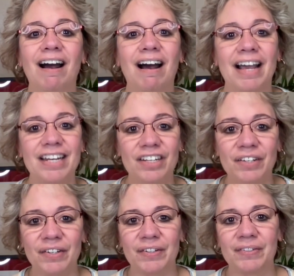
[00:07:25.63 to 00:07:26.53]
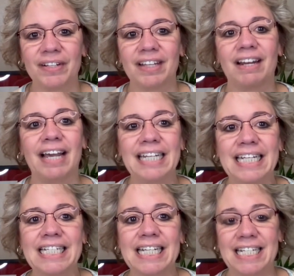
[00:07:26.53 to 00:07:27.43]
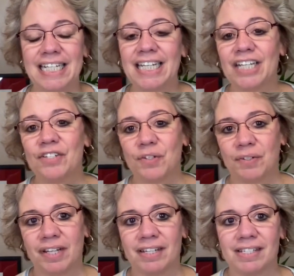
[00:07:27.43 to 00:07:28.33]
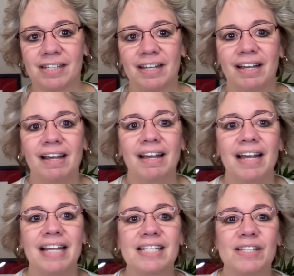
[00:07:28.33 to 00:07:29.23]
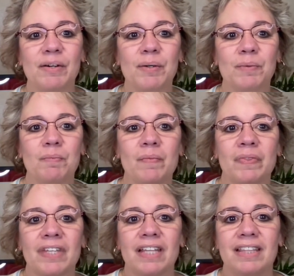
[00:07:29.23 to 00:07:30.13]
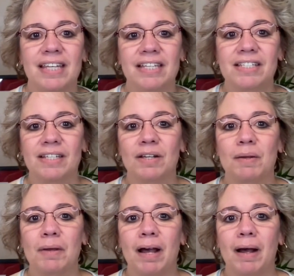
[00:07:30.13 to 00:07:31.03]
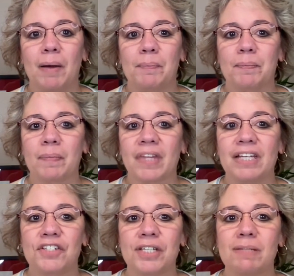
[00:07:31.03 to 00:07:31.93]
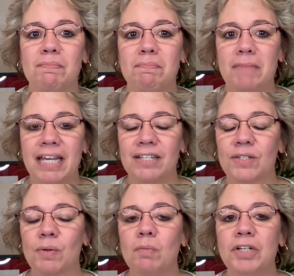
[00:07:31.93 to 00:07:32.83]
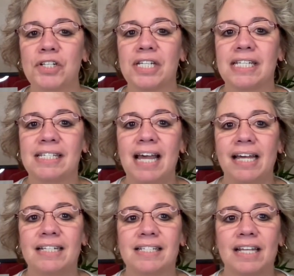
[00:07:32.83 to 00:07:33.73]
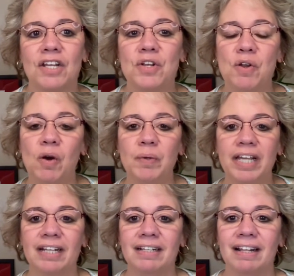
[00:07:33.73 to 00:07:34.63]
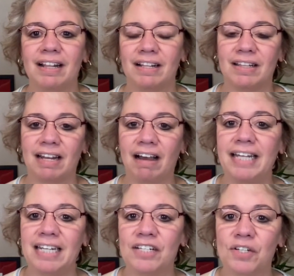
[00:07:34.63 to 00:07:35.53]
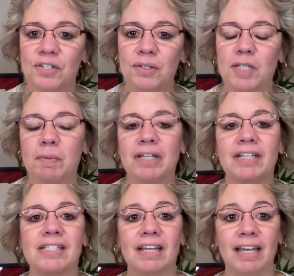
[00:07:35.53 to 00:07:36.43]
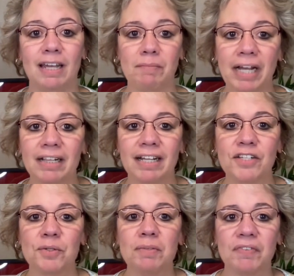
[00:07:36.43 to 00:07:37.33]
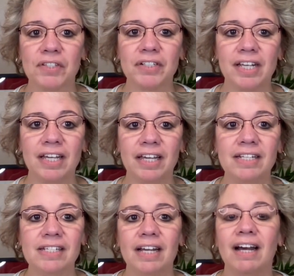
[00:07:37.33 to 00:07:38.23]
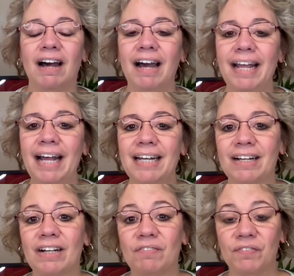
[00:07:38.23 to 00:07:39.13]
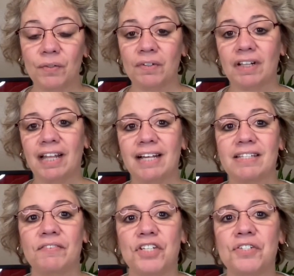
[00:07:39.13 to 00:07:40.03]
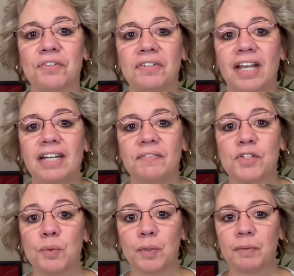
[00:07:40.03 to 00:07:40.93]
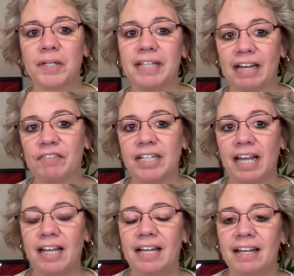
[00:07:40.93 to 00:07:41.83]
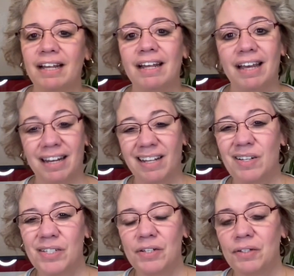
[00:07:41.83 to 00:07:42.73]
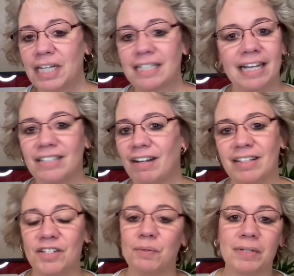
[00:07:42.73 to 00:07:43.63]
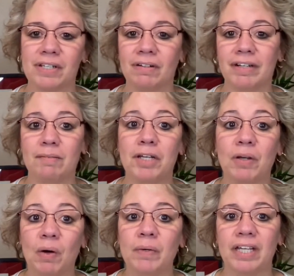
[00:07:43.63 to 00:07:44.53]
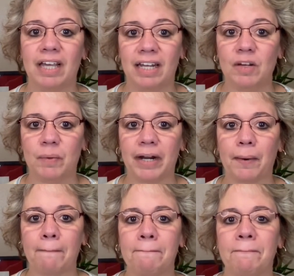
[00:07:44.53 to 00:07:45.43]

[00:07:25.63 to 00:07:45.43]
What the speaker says: I knew that I needed to dig into this. And so this, it just made so much sense knowing that I needed to do this because in my classroom of 30 kids, I had a full class of digital natives to work with every day. And I also knew that technology wasn't going to be going anywhere.